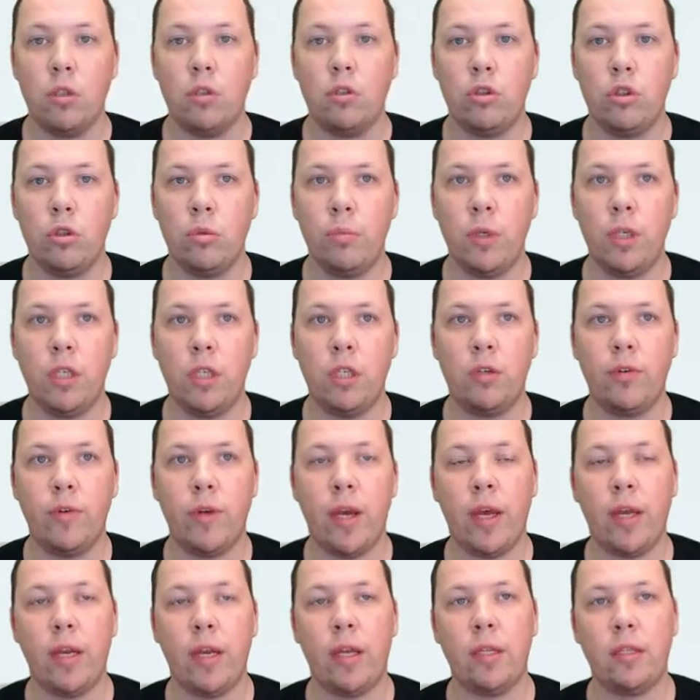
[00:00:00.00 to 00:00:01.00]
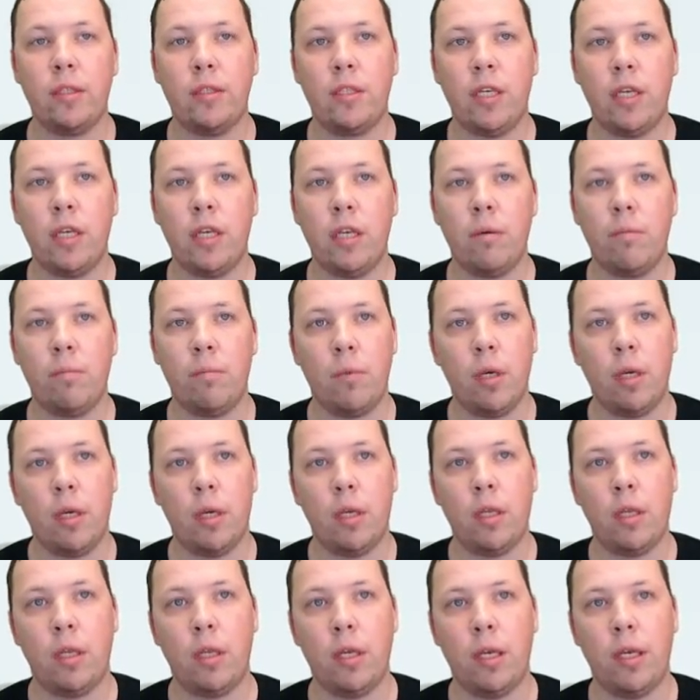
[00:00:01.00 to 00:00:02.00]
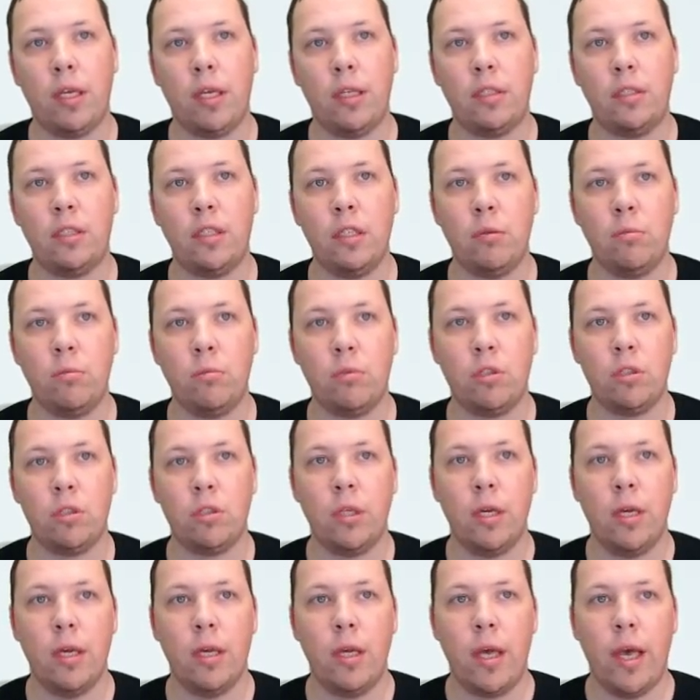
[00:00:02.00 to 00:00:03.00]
to be created team in Teams.